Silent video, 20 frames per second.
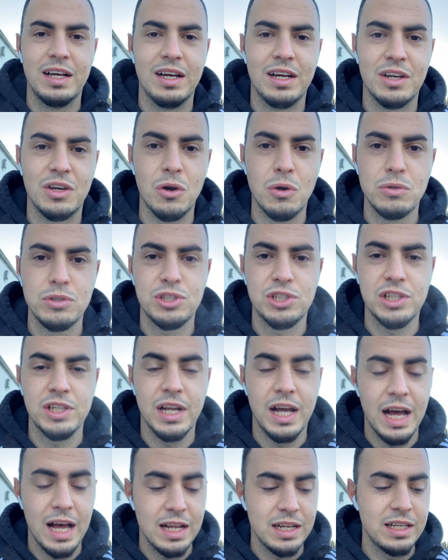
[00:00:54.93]
coaching,
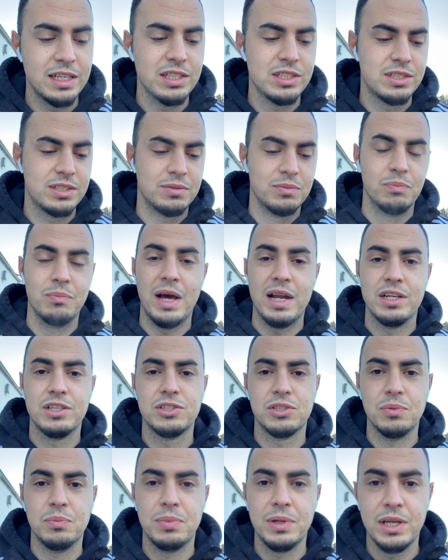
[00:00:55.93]
and he's
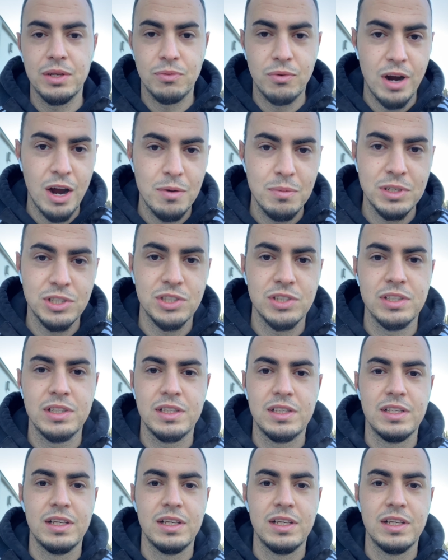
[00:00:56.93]
managed to beat Real Madrid